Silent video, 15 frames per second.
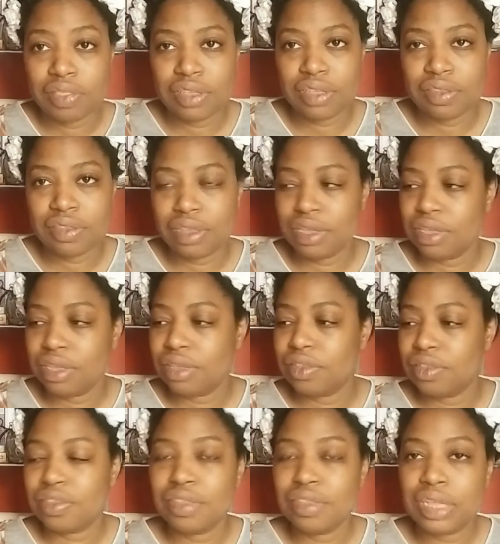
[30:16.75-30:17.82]
This
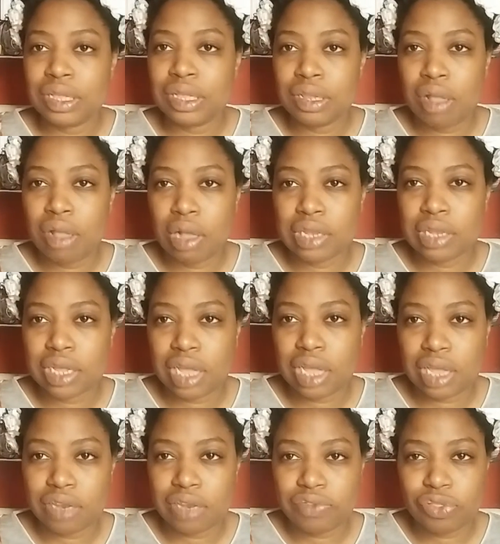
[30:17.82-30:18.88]
is still on the
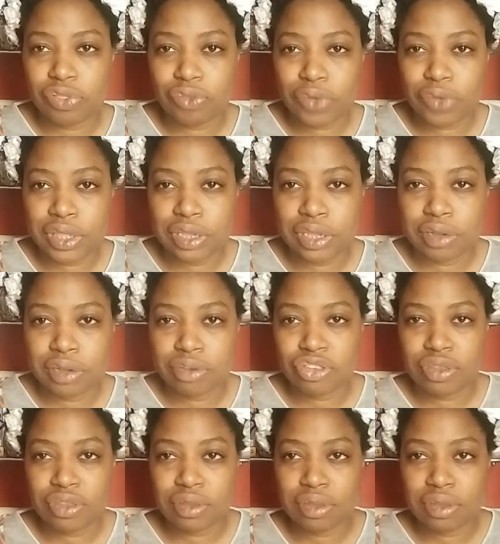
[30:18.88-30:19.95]
kind of thriller
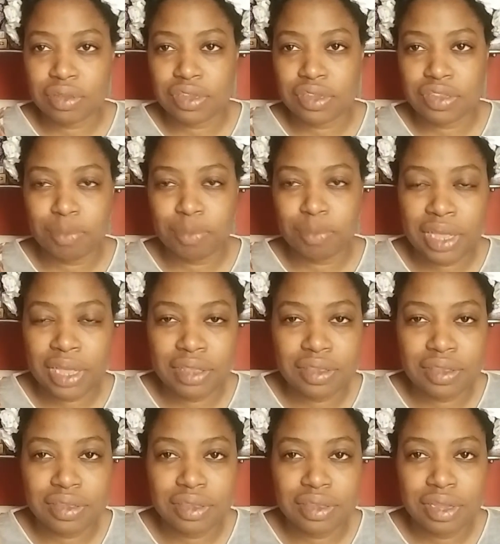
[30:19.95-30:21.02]

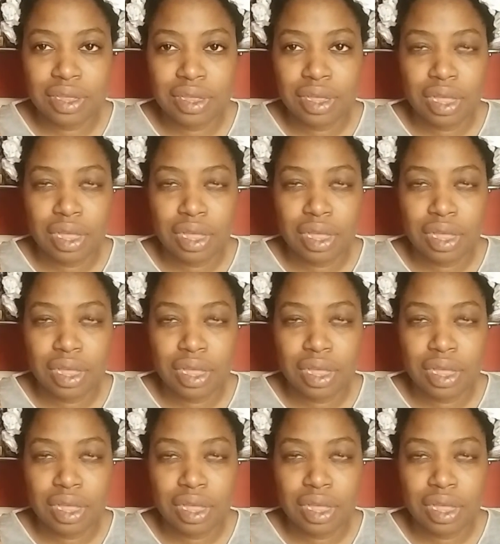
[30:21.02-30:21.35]
suspense